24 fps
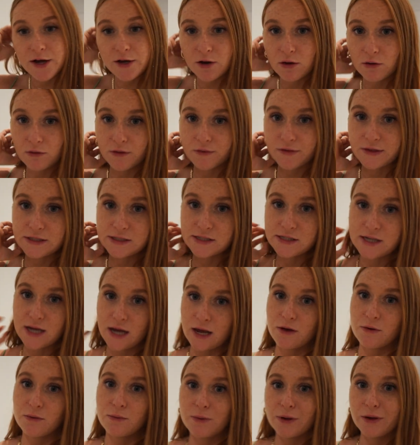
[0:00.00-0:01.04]
know that this
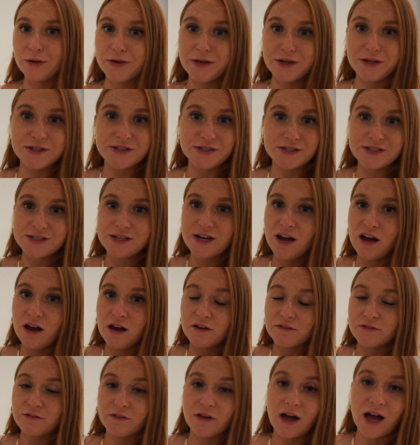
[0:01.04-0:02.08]
day really just
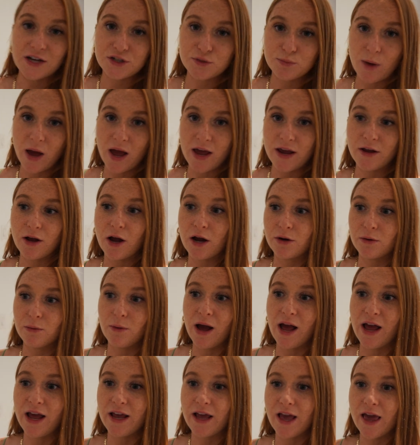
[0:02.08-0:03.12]
flashed by and got
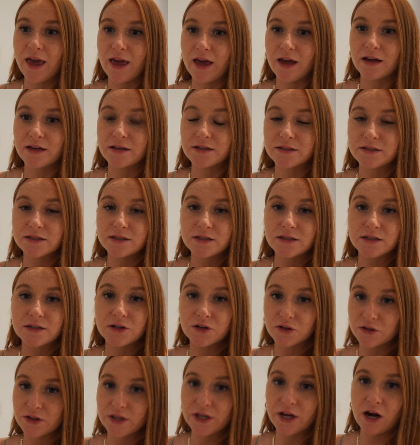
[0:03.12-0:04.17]
away, and
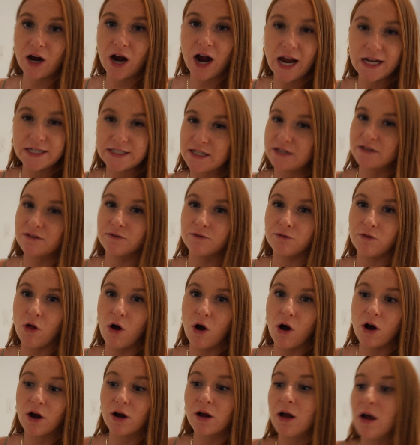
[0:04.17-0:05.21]
earlier I didn't
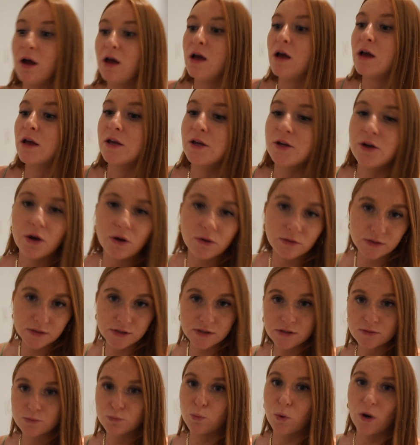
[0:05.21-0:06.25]
vlog, you know,
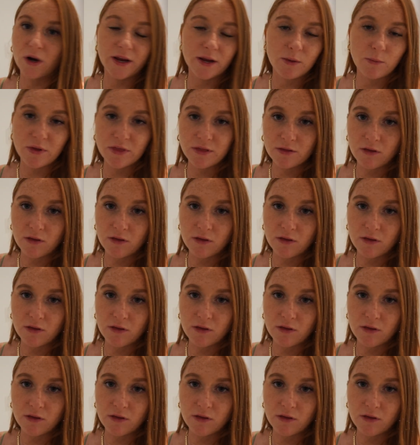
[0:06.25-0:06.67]
working with